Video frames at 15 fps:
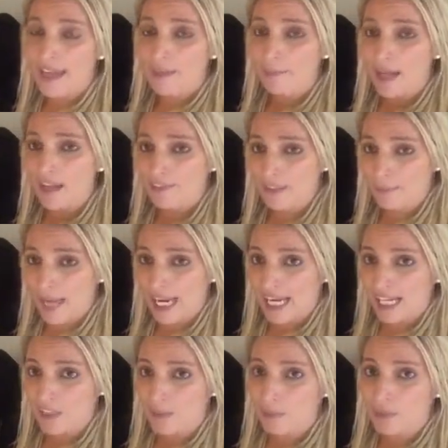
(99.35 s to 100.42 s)
pelvic
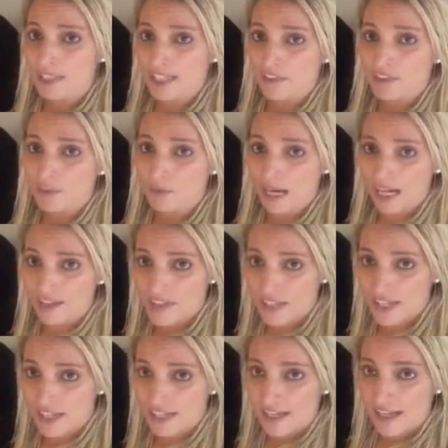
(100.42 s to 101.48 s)
pain or pudendal
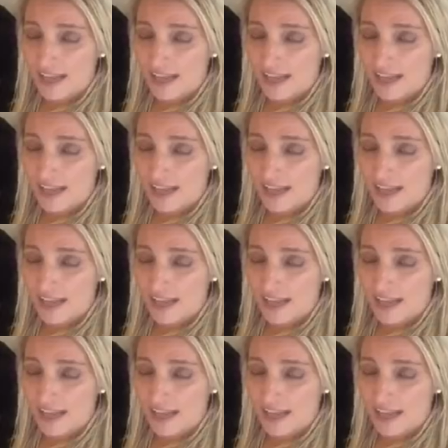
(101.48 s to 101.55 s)
neuralgia,